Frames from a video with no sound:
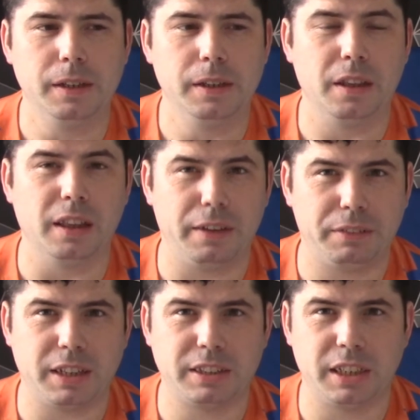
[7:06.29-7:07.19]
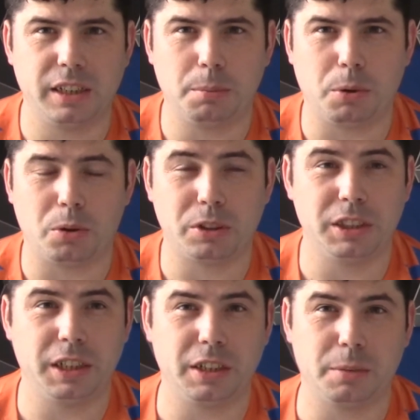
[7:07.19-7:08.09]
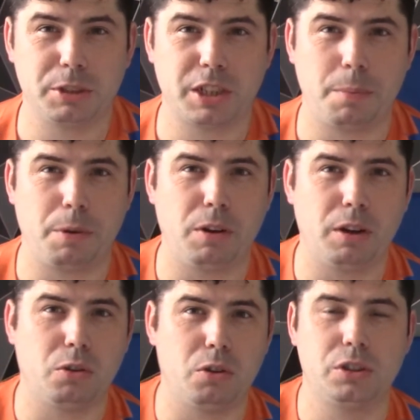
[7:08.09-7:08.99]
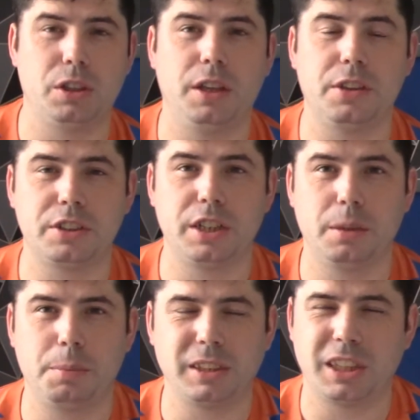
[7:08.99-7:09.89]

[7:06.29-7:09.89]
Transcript: the left hand side of the box and he ended up skipping right across to the other side of the pitch.